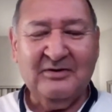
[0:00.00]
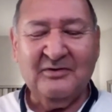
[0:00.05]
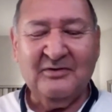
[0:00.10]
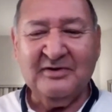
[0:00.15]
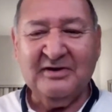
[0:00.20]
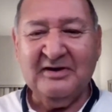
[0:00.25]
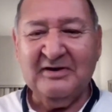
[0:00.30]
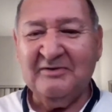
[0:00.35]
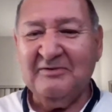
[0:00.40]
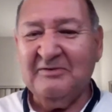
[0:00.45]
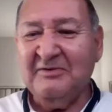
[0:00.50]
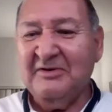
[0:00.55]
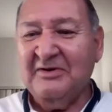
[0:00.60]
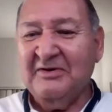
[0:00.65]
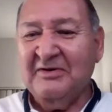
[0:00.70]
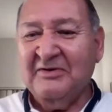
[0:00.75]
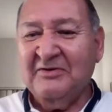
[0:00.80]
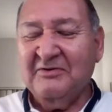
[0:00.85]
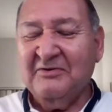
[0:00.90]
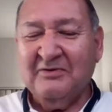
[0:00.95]
Okay.
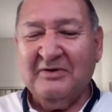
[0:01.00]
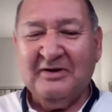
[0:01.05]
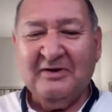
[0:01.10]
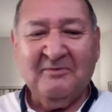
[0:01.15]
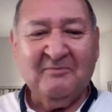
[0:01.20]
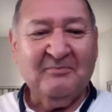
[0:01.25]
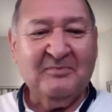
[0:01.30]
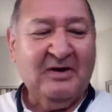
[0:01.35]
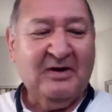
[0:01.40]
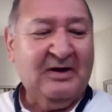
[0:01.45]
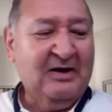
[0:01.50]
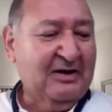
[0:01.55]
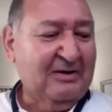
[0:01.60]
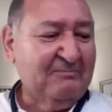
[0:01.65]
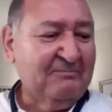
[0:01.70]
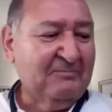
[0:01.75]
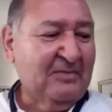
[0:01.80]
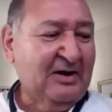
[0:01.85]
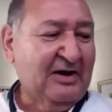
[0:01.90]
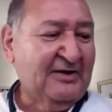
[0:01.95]
Well,
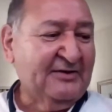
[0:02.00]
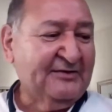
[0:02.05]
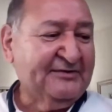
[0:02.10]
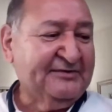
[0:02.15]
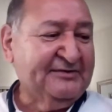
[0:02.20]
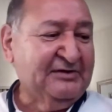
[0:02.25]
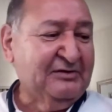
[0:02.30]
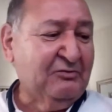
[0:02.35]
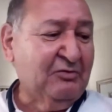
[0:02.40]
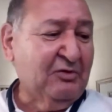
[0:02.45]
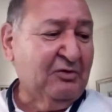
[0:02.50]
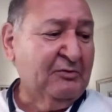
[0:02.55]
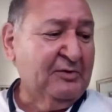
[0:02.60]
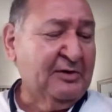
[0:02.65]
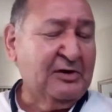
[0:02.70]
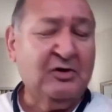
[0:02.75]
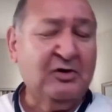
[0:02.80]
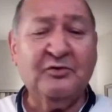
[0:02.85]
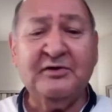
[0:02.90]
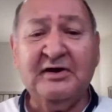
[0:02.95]
I'll see where we
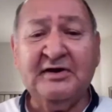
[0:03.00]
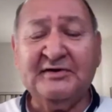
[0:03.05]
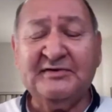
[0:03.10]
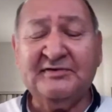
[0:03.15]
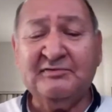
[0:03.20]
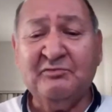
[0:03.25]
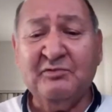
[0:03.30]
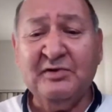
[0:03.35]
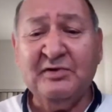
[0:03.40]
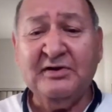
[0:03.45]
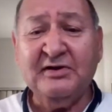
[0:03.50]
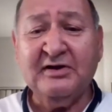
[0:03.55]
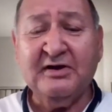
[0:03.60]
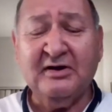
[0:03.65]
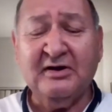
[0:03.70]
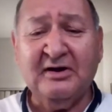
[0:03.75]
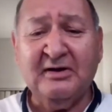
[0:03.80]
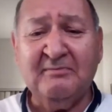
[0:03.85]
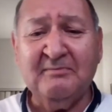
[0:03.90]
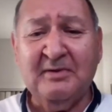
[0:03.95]
go next week.
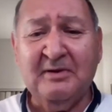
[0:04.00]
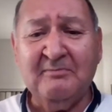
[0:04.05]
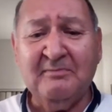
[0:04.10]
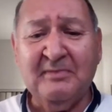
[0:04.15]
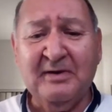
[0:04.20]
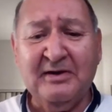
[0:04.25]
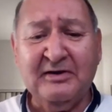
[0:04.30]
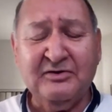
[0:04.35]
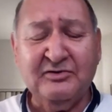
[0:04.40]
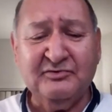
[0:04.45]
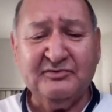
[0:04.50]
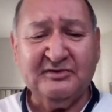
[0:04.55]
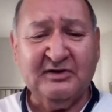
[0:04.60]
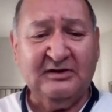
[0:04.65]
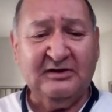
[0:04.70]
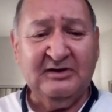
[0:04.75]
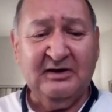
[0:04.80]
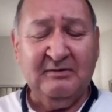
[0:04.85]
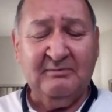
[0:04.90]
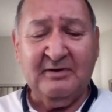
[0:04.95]
I may do
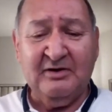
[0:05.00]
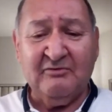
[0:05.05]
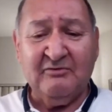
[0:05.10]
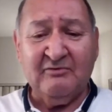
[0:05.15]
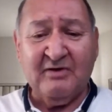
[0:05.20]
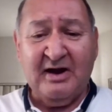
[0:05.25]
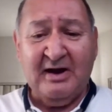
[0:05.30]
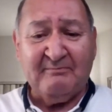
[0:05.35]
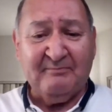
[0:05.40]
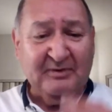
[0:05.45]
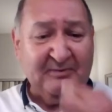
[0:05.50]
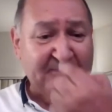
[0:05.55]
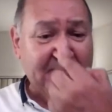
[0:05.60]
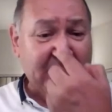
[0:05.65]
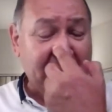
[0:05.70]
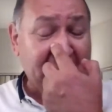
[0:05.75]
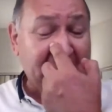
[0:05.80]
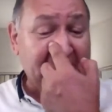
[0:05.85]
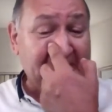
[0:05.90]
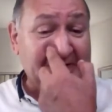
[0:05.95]
a little bit of wrap up
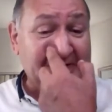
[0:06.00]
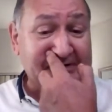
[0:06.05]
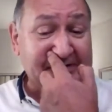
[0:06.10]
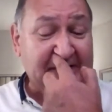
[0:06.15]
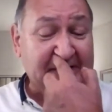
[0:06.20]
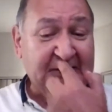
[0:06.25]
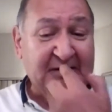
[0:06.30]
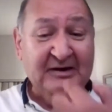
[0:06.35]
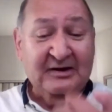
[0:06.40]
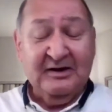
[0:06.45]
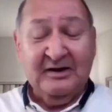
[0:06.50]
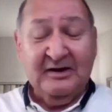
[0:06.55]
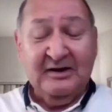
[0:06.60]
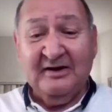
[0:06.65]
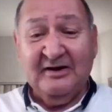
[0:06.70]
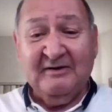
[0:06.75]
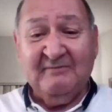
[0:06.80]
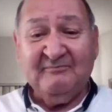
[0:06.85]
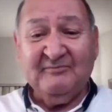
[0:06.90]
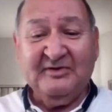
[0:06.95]
of this.
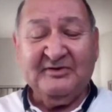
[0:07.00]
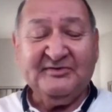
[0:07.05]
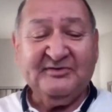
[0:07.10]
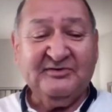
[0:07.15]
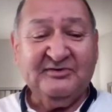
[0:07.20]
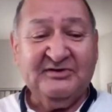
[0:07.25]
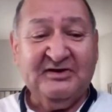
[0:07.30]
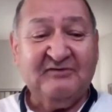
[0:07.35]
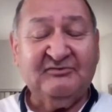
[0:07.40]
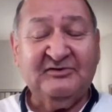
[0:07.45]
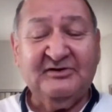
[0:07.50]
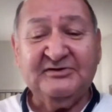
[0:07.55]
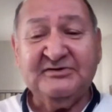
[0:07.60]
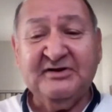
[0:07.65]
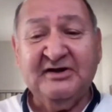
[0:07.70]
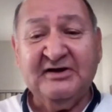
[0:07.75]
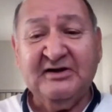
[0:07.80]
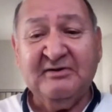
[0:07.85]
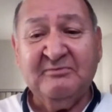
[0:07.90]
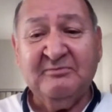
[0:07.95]
It's definitely
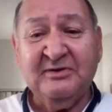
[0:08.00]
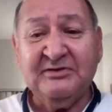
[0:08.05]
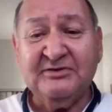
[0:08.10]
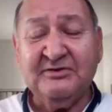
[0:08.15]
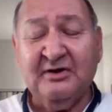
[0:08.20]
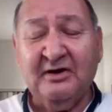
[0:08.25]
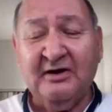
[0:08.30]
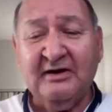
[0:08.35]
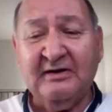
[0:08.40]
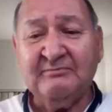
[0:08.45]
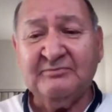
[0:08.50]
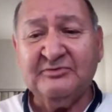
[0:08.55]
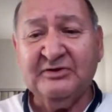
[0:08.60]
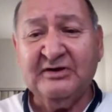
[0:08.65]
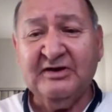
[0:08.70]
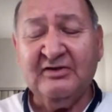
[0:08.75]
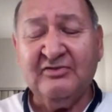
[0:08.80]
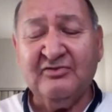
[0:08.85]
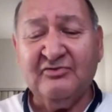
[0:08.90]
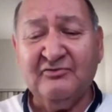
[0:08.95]
taking me time to
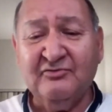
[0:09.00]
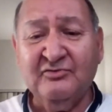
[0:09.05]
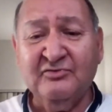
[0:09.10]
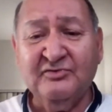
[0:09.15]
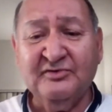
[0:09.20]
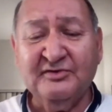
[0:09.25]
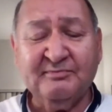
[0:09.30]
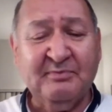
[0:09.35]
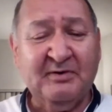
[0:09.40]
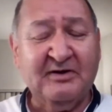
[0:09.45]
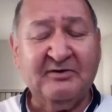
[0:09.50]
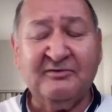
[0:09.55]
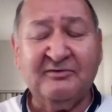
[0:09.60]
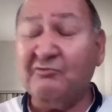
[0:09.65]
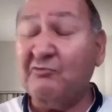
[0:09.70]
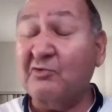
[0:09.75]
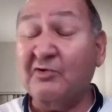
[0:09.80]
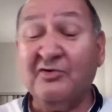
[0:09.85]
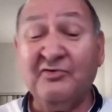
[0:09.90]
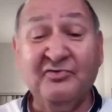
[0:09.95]
get through this, but it's
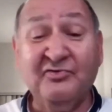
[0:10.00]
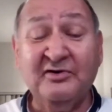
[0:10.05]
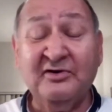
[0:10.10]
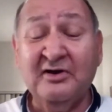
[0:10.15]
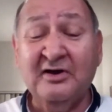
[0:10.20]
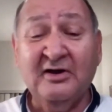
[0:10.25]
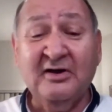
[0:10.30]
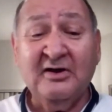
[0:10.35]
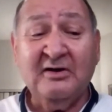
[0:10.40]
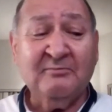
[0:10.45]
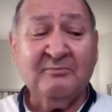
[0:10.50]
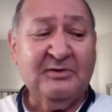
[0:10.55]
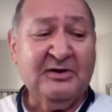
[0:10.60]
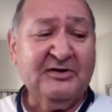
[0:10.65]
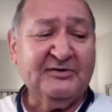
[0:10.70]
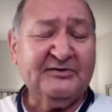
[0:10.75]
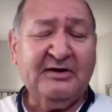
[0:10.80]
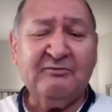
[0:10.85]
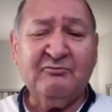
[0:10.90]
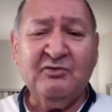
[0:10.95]
worth it,
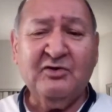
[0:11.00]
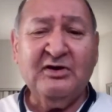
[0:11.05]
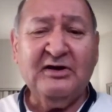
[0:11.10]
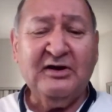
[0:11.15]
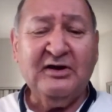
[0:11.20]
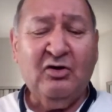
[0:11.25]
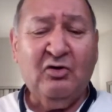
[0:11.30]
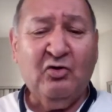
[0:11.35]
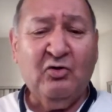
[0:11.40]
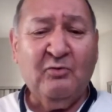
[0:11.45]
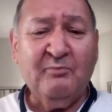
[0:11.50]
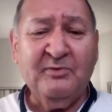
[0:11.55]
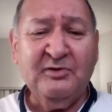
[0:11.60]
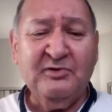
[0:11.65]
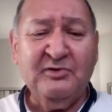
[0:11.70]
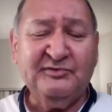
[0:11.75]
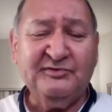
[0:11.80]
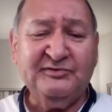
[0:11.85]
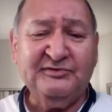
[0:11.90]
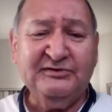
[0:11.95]
because I really hope
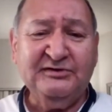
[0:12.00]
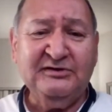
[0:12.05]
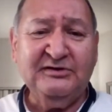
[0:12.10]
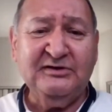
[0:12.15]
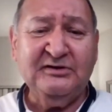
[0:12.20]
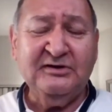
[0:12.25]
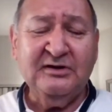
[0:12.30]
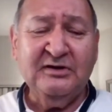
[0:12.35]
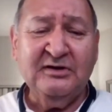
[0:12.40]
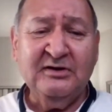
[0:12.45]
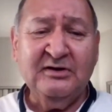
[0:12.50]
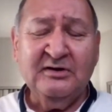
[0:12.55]
you see